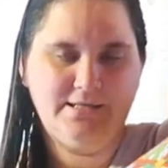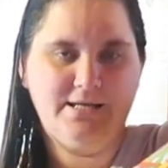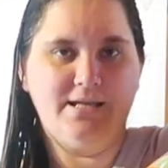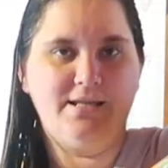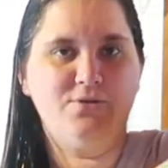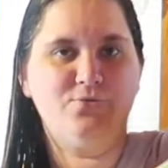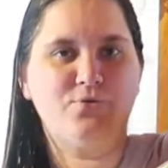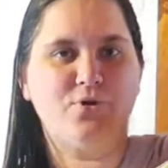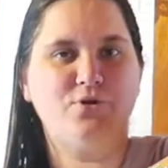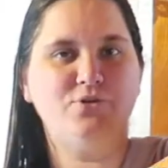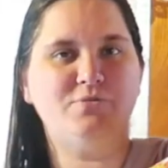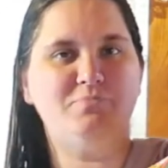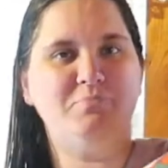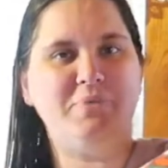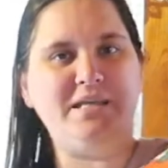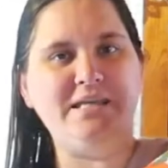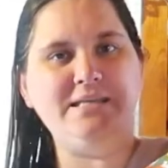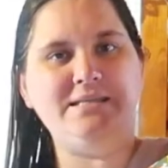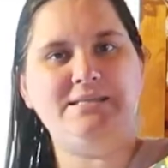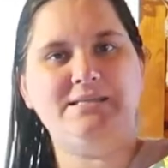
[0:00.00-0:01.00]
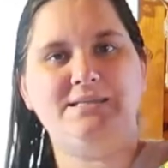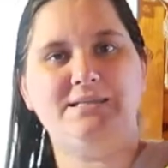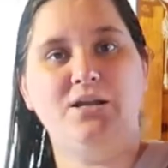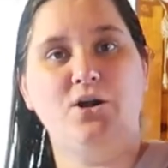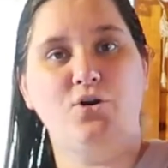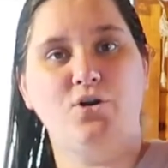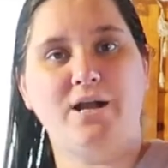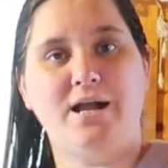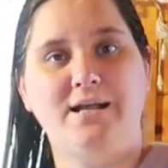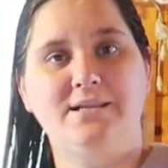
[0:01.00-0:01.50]
and the Roast Beast and
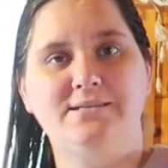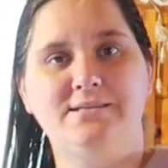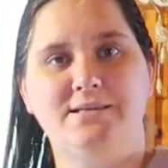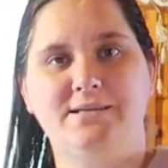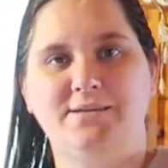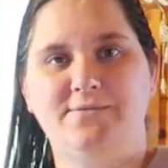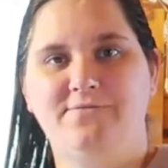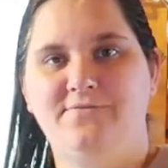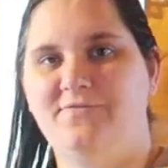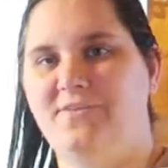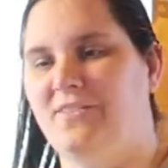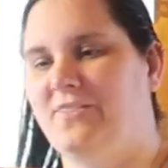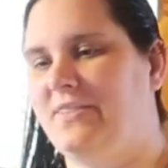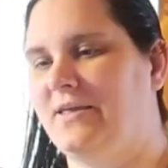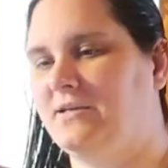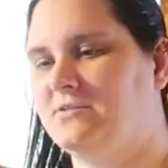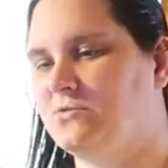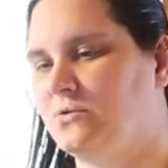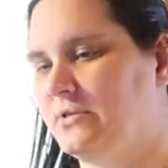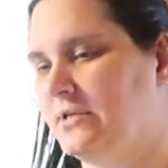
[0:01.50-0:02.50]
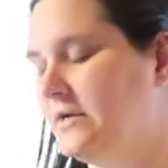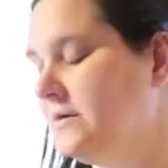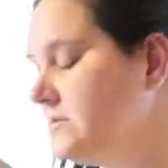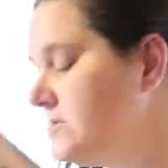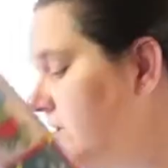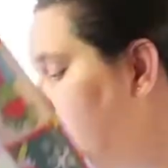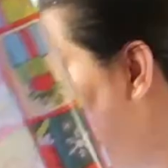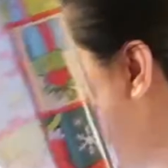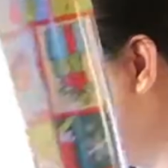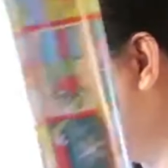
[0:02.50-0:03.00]
all kinds of fun things on there.
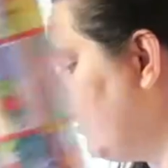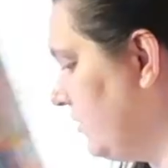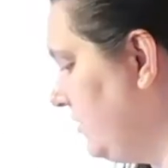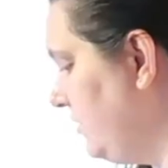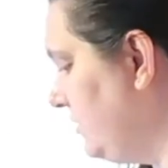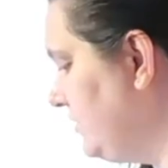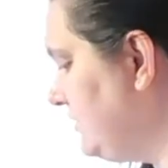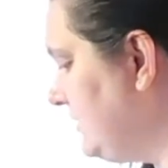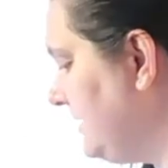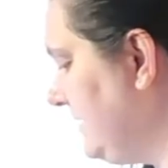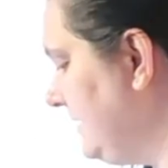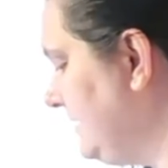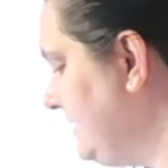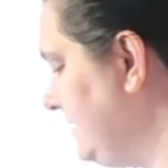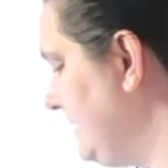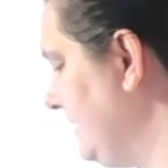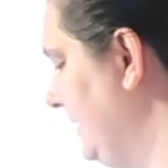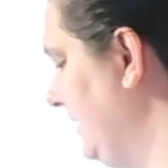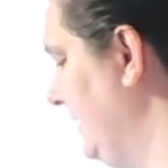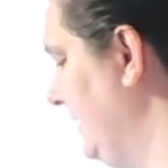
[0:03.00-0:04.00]
So we're gonna use this.